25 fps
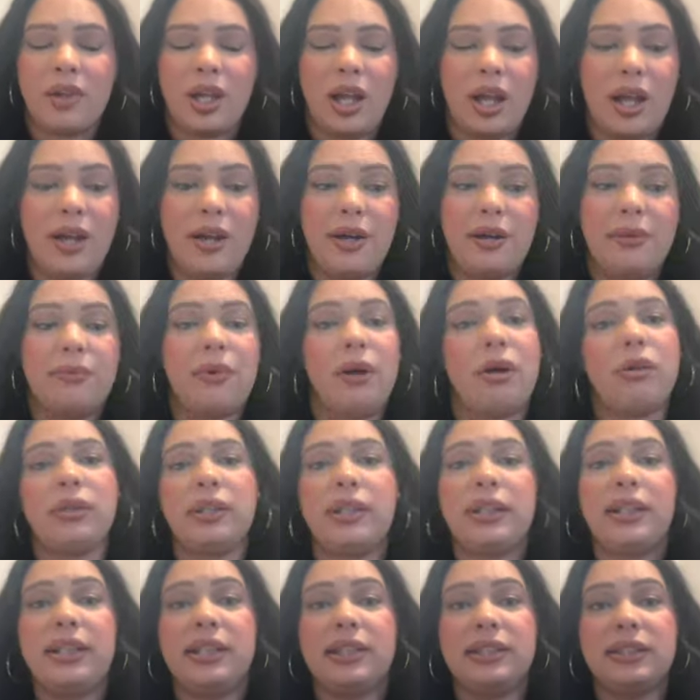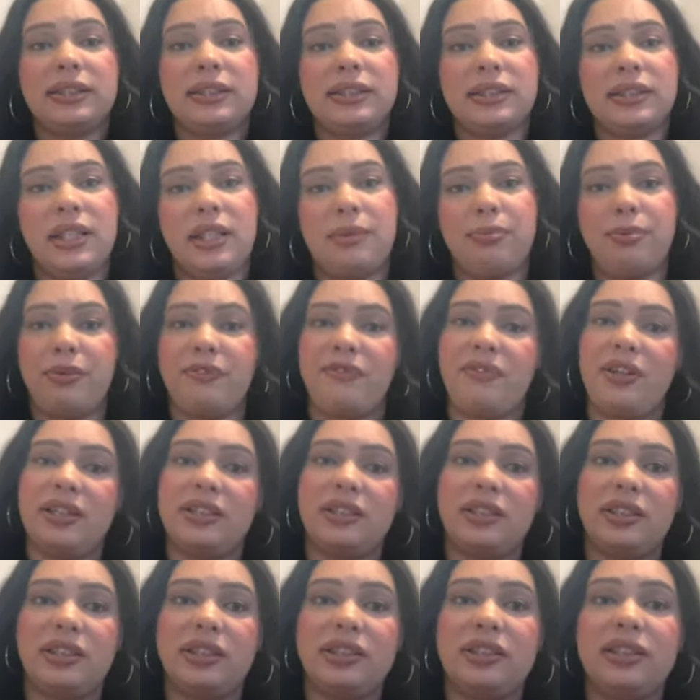Only because the
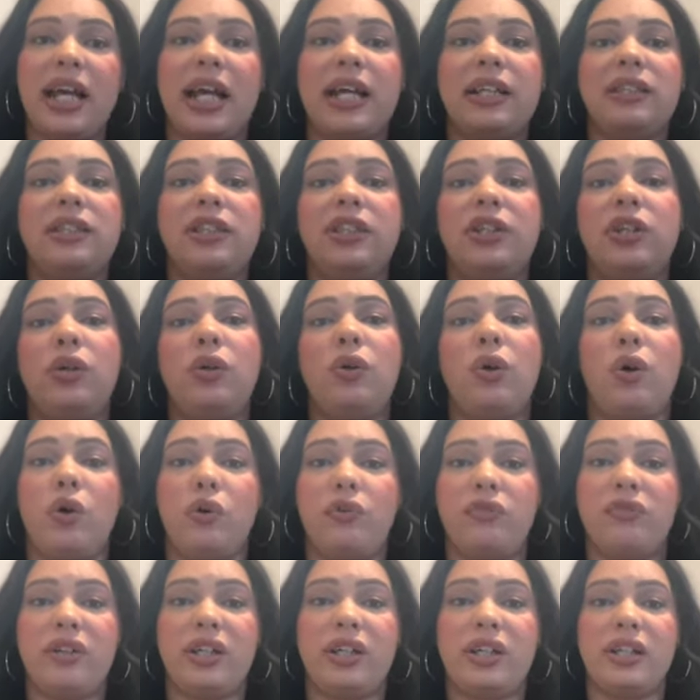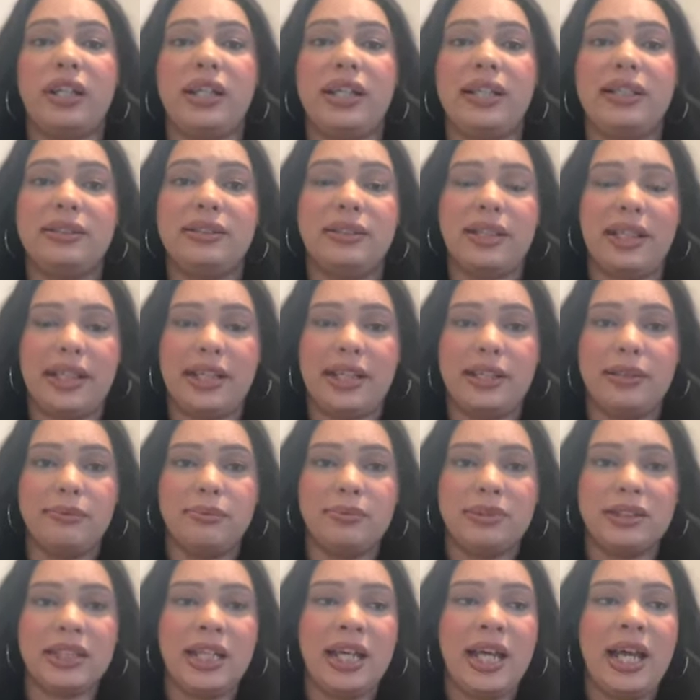professors actually go over the
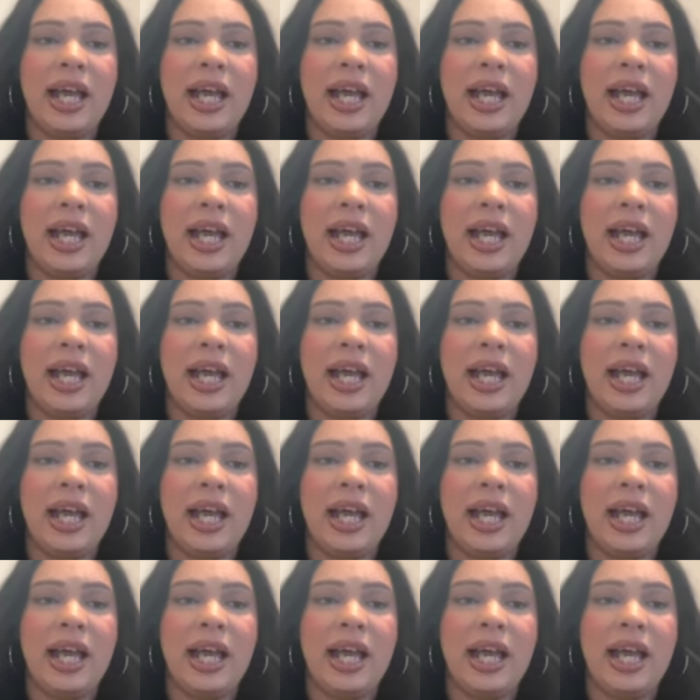exams.